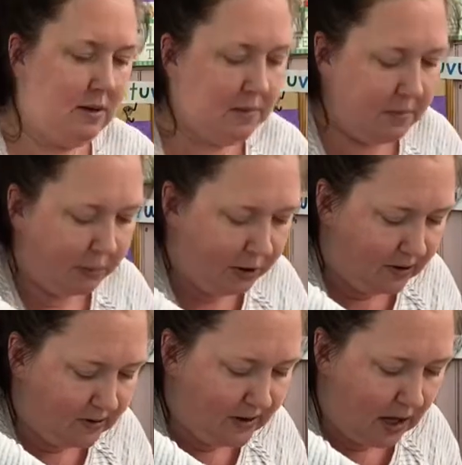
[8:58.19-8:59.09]
gonna put
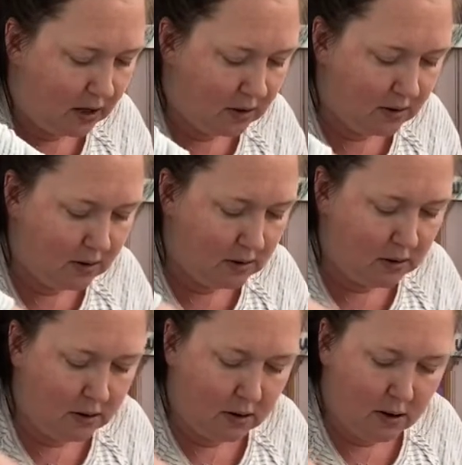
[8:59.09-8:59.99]
this sand
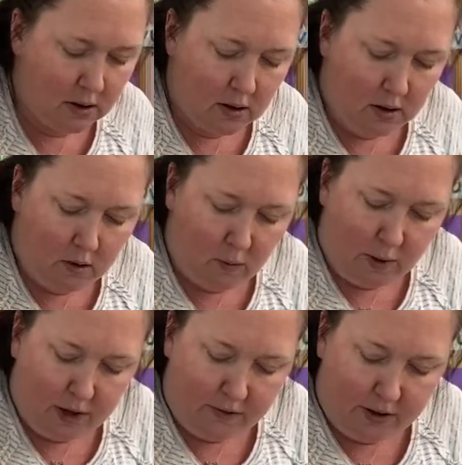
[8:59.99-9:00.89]

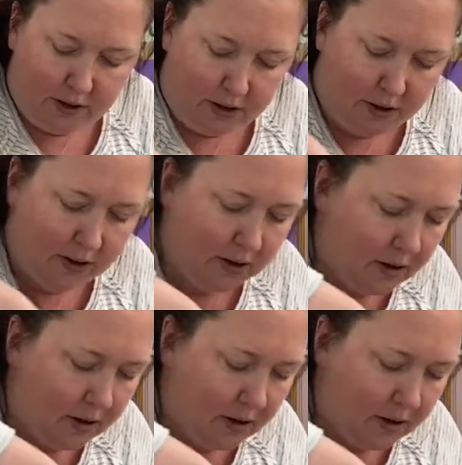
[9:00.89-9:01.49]
right over here.